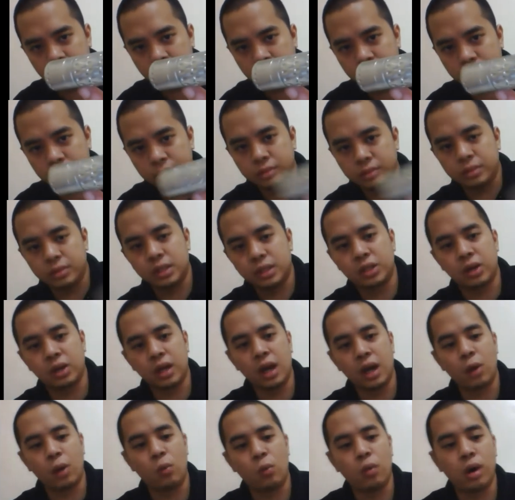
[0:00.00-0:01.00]
So I
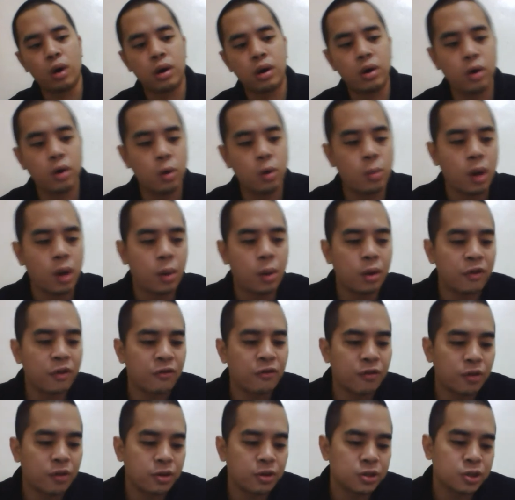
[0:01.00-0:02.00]
got 1 ohm on my
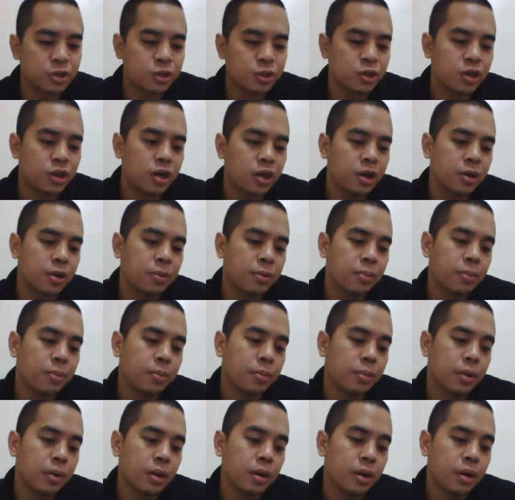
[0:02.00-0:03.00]
first try.
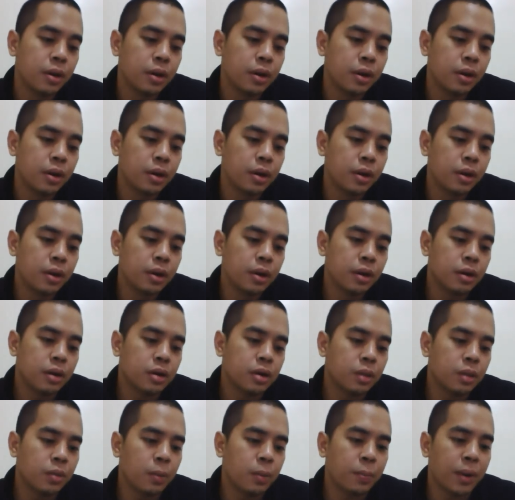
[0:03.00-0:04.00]
Let
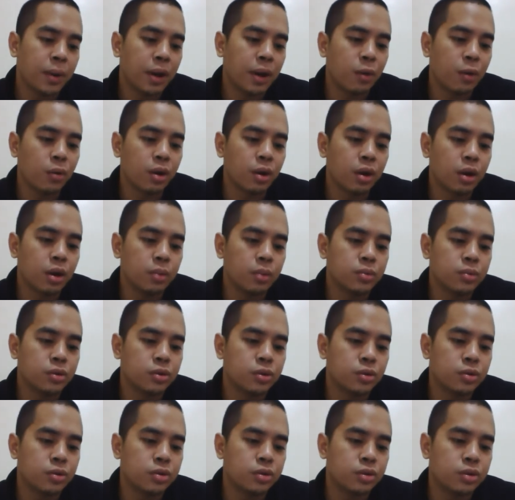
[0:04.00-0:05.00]
me power it up to
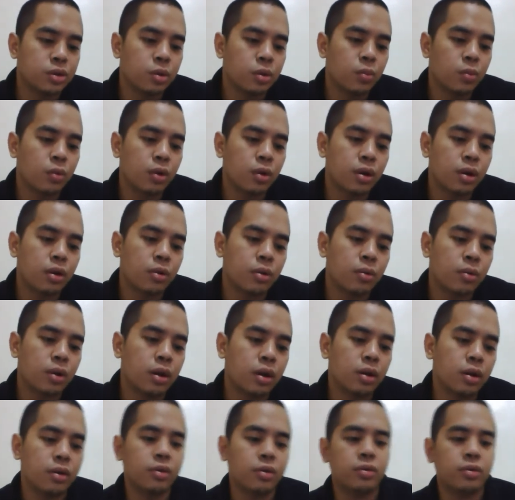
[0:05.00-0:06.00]
somewhere
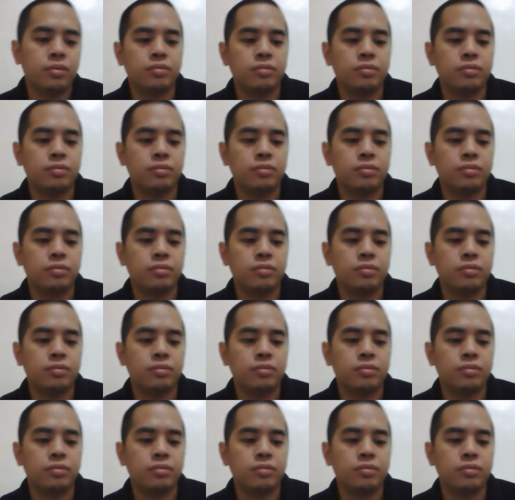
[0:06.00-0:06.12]
around...